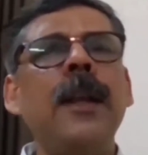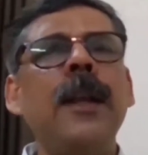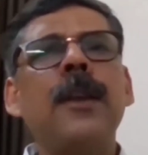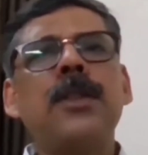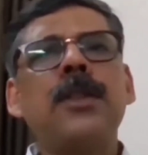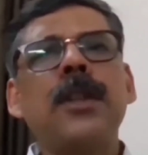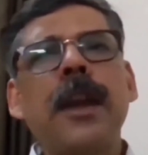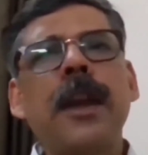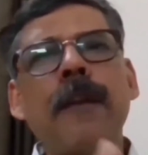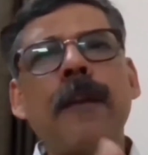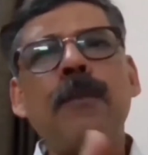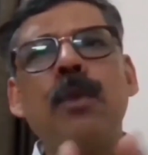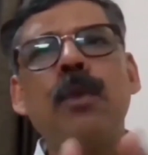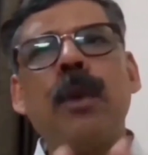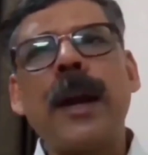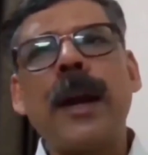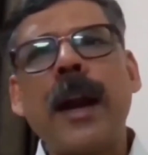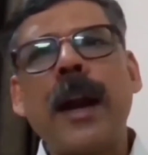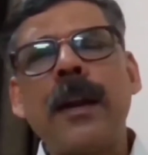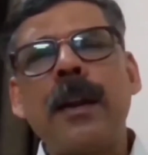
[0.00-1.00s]
Say if you
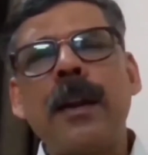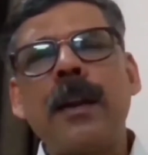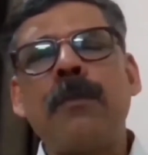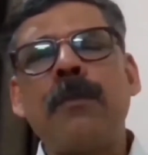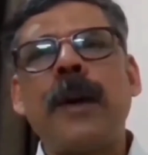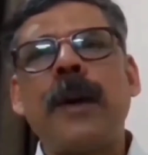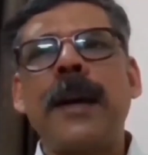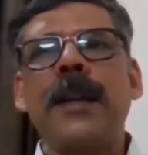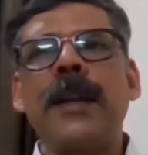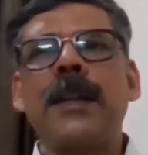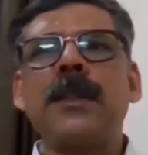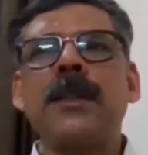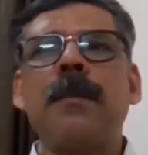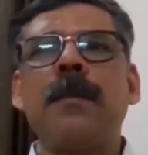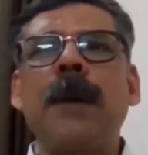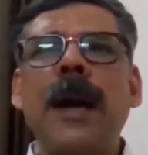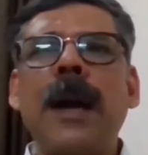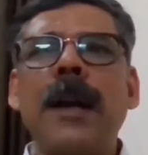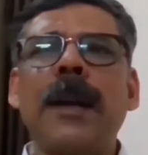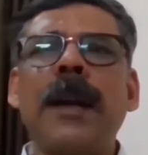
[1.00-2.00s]
had identified as a
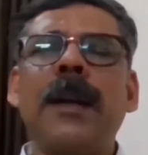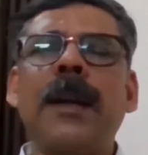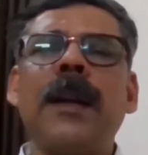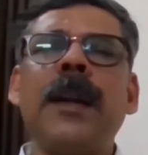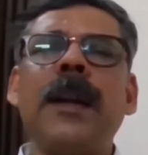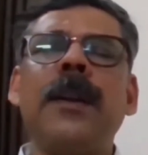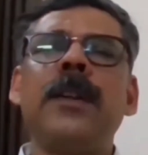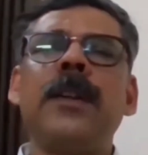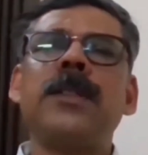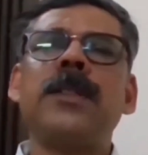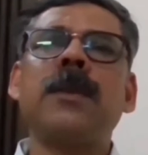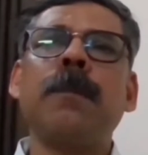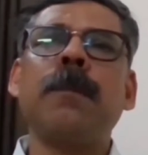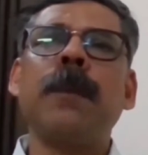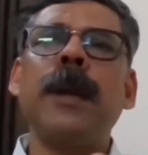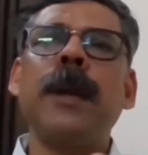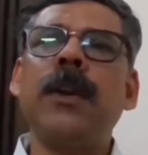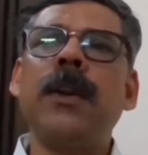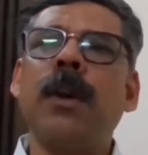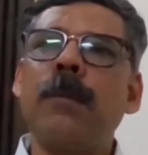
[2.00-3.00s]
marketing
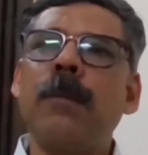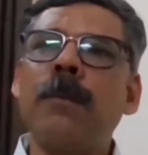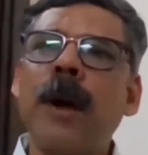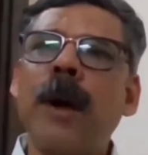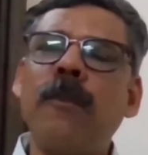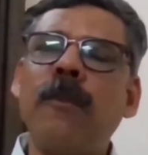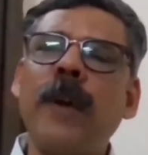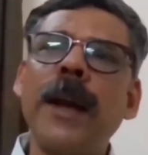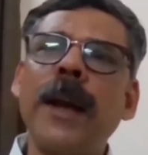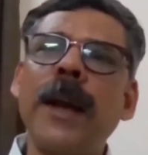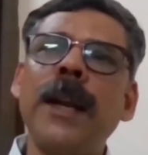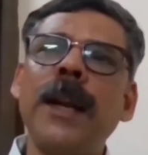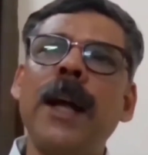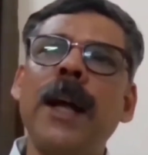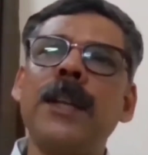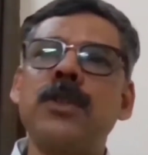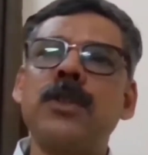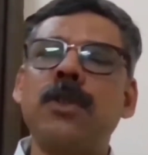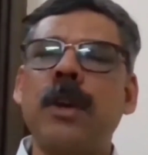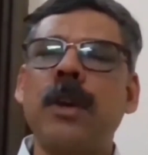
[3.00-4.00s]
discipline or
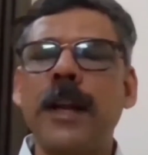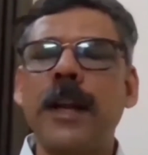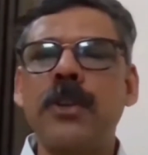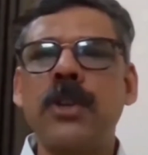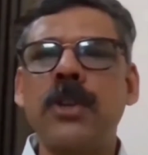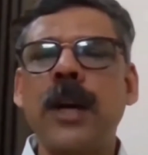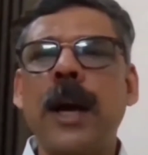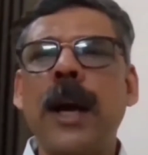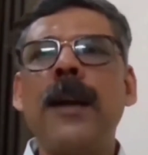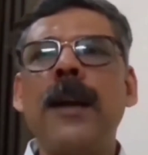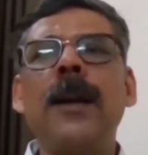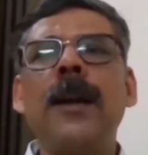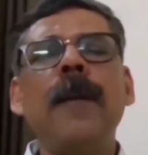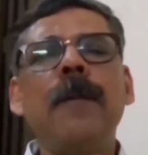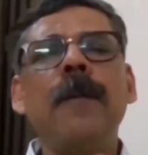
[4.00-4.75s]
finance or HR,